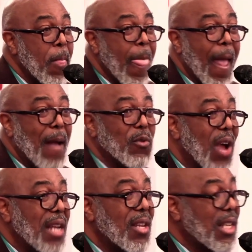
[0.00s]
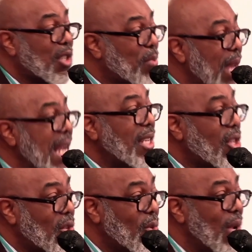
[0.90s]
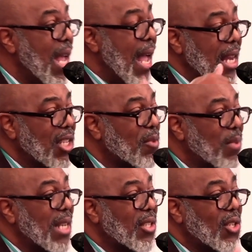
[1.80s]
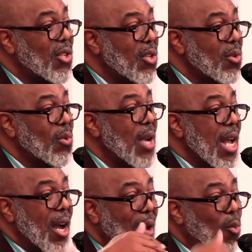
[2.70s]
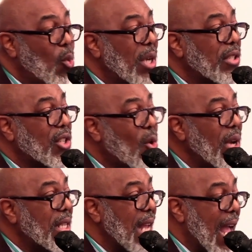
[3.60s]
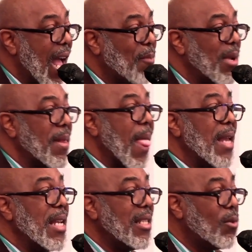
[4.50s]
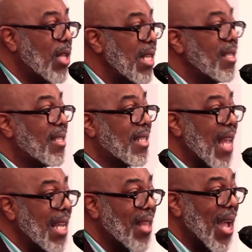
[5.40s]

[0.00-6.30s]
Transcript: I'm trying to explain to you and express to you uh, what's going to happen. And he didn't say that.